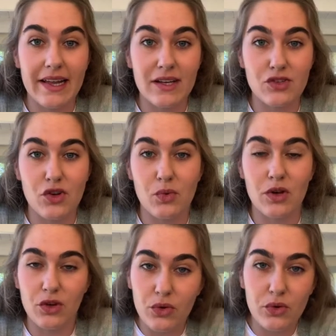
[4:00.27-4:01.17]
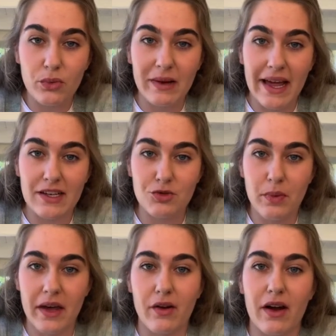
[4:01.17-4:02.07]
us know what you plan to
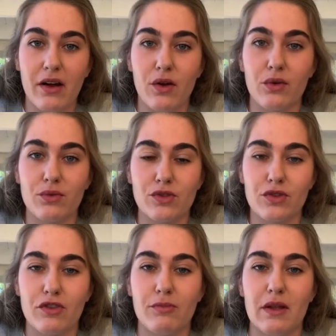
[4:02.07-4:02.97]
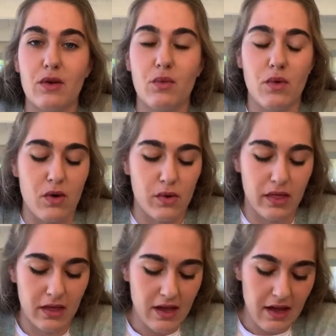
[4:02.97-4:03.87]
pair our Reserve Pinot Noir
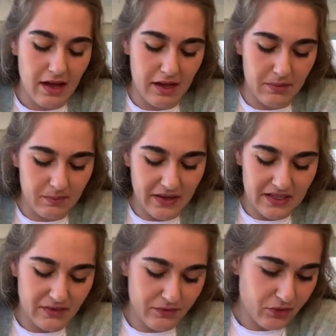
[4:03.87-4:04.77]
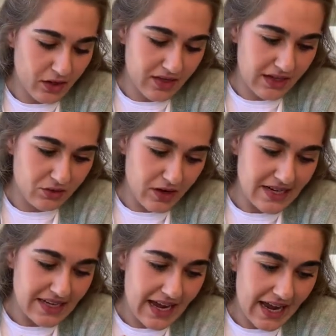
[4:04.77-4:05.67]
with. It's got that
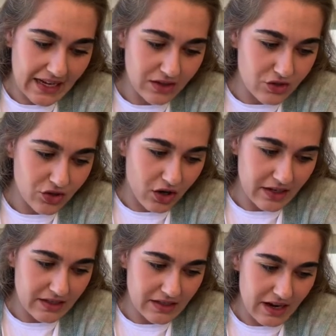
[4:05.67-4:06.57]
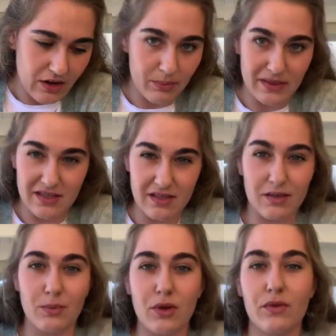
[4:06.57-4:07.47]
great age on it now, but
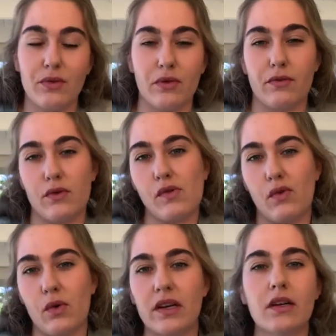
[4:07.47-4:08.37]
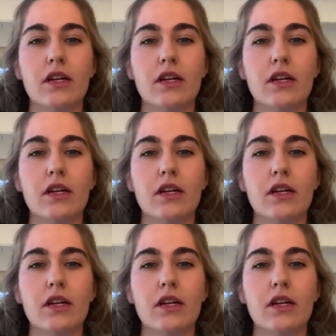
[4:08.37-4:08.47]
still beautiful and fruit forward.